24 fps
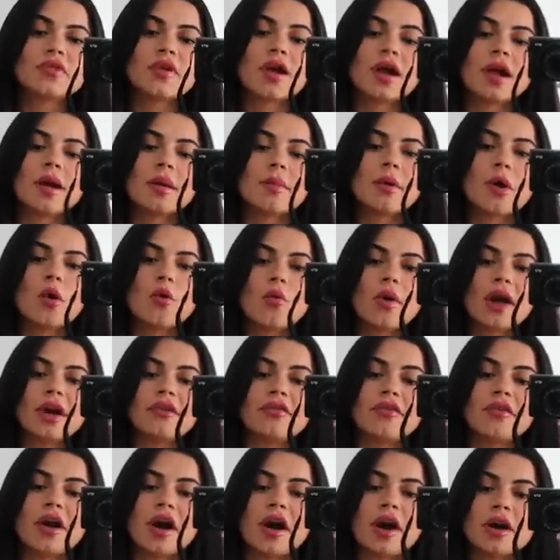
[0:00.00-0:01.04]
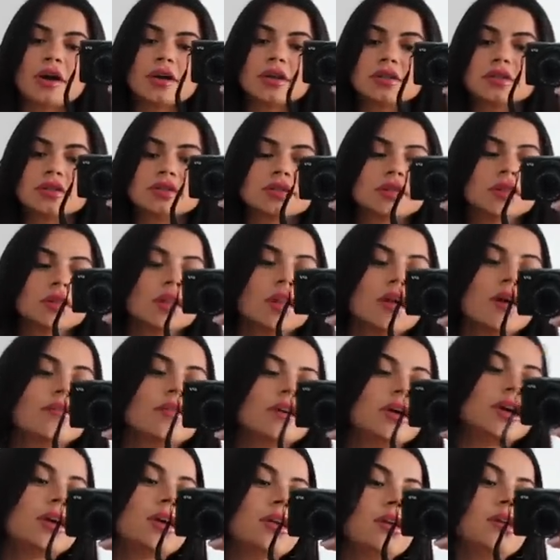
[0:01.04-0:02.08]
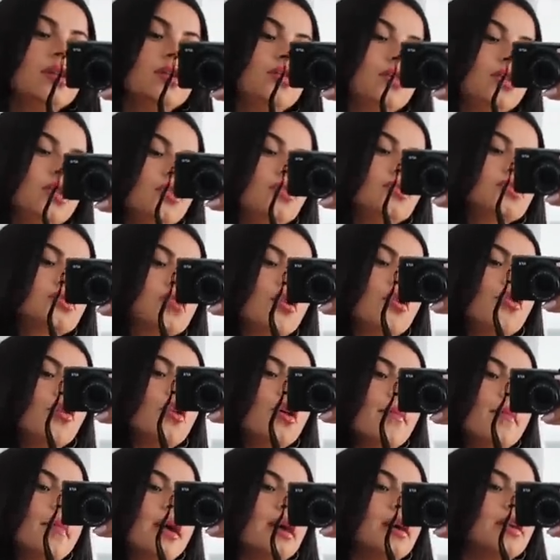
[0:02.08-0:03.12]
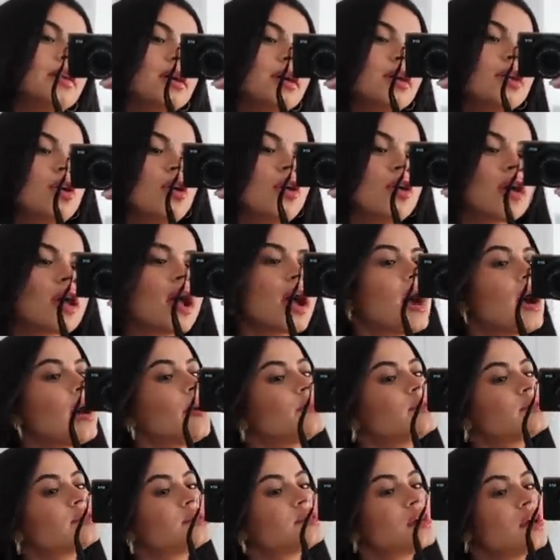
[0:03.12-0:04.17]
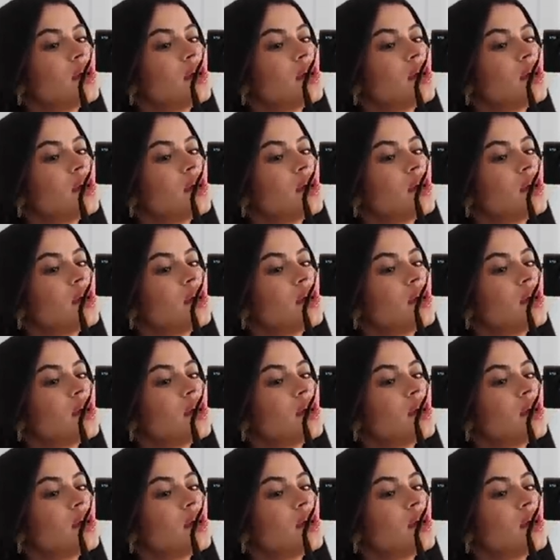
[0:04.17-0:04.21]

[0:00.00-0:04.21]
from White Fox, love it. You can use code Amanda in all caps